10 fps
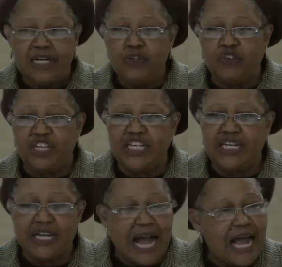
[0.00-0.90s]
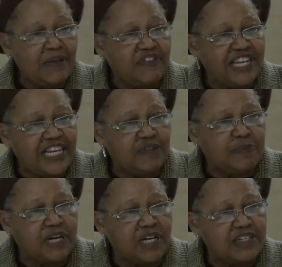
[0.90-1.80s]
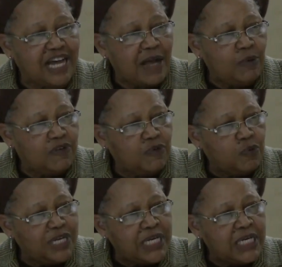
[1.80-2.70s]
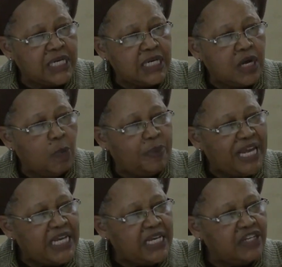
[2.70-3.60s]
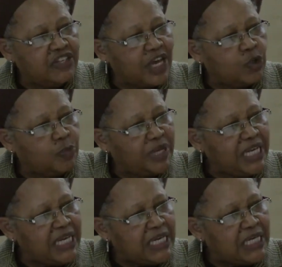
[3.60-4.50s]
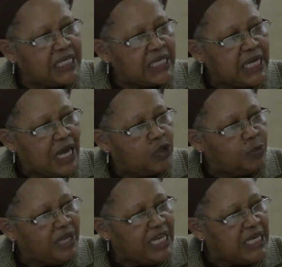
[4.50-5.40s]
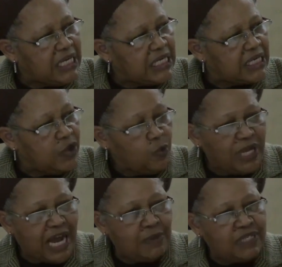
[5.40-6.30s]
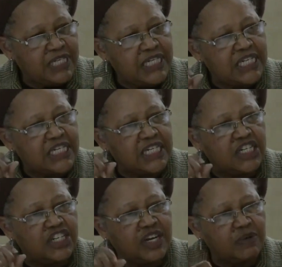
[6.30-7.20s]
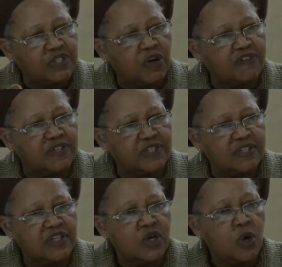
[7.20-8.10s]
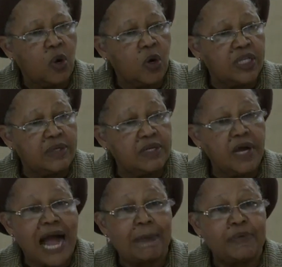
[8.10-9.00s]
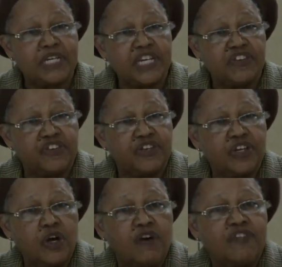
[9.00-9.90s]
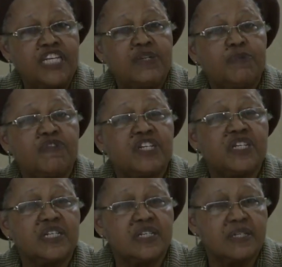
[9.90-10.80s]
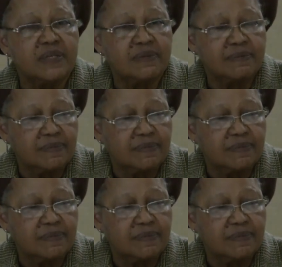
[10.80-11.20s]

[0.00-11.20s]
You see, I say this because I would have written opinions and opinions and opinions when I was in the Attorney General's office on the application of these provisions.